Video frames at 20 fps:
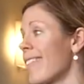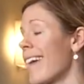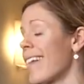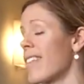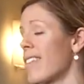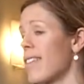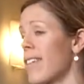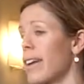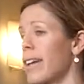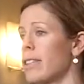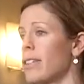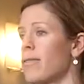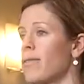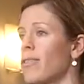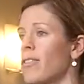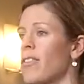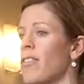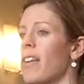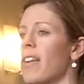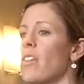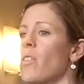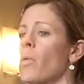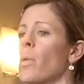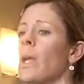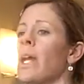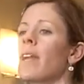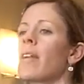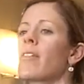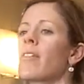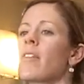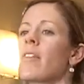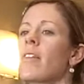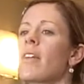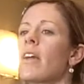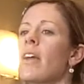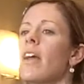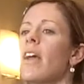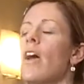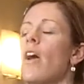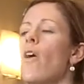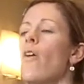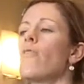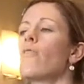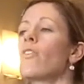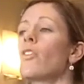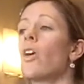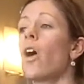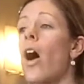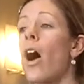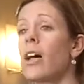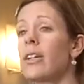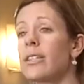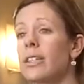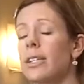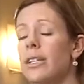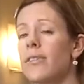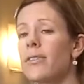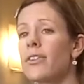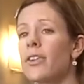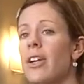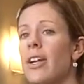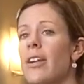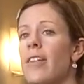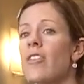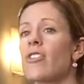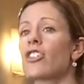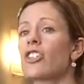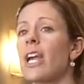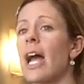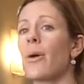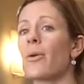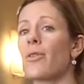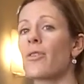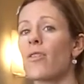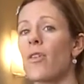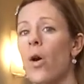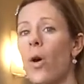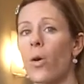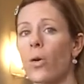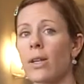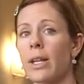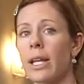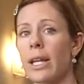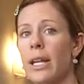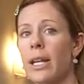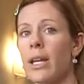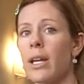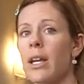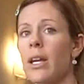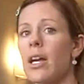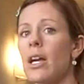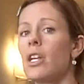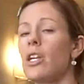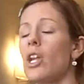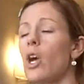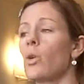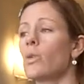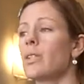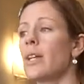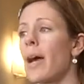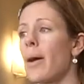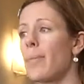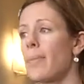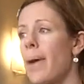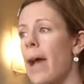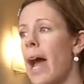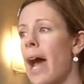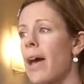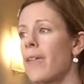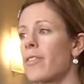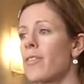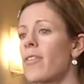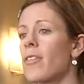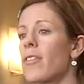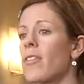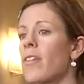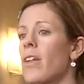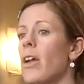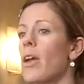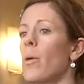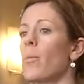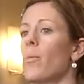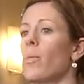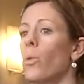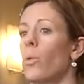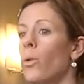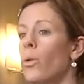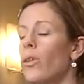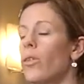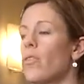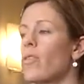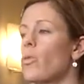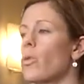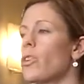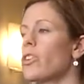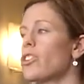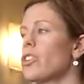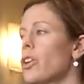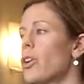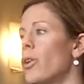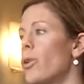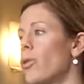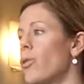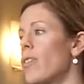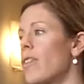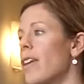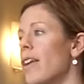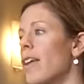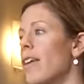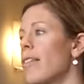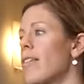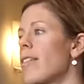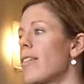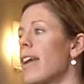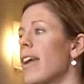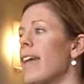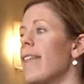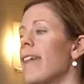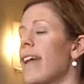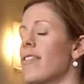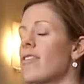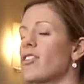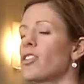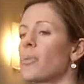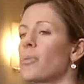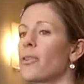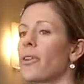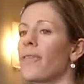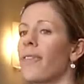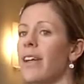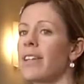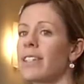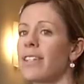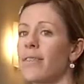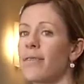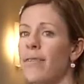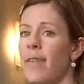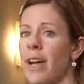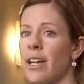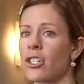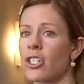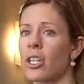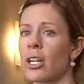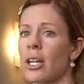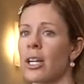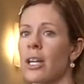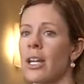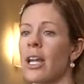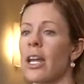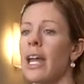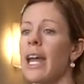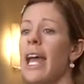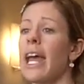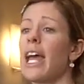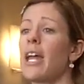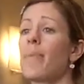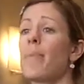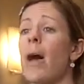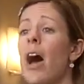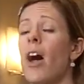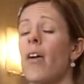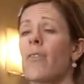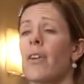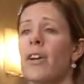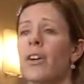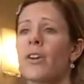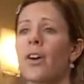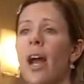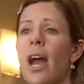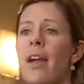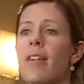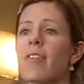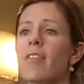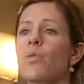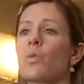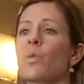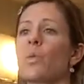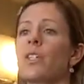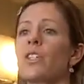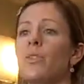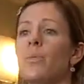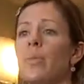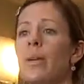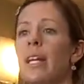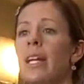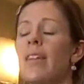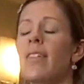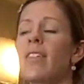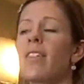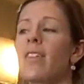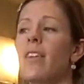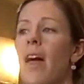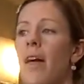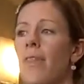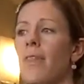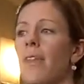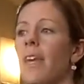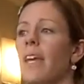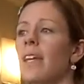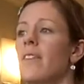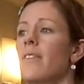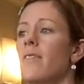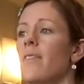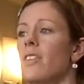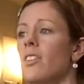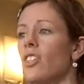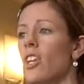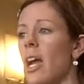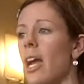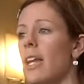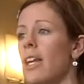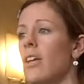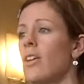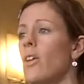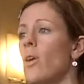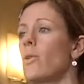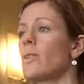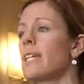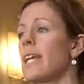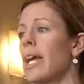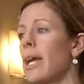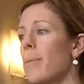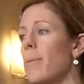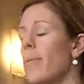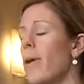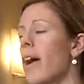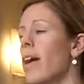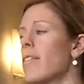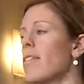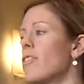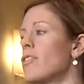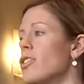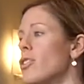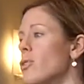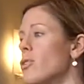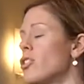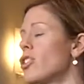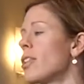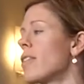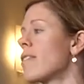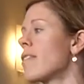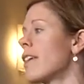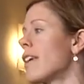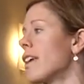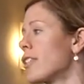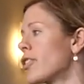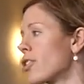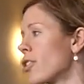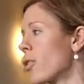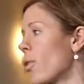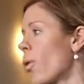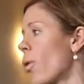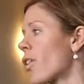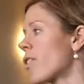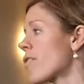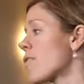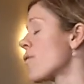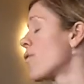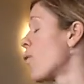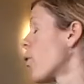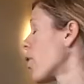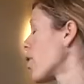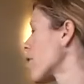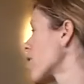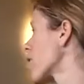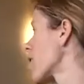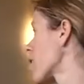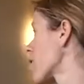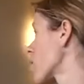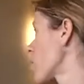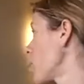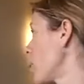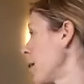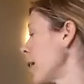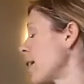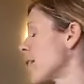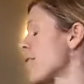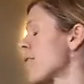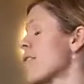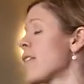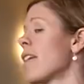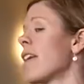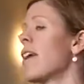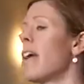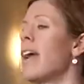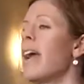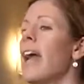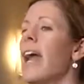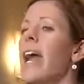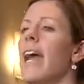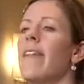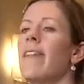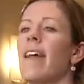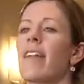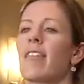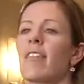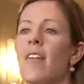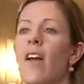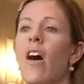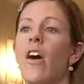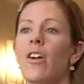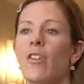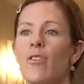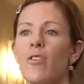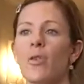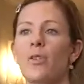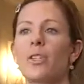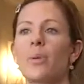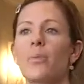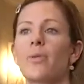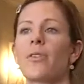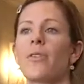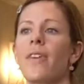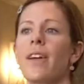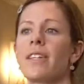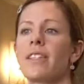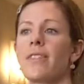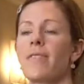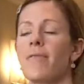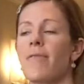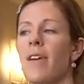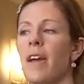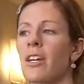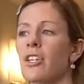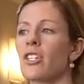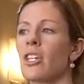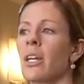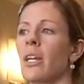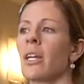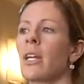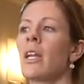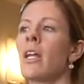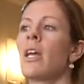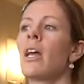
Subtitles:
That's it for 6 weeks. For all deliveries, showers only, no tub baths, pools, or jacuzzis, and that's to prevent infection. And pelvic rest, which means nothing in the vagina, no tampons, douches, intercourse for 6 weeks. And that's also to prevent infection.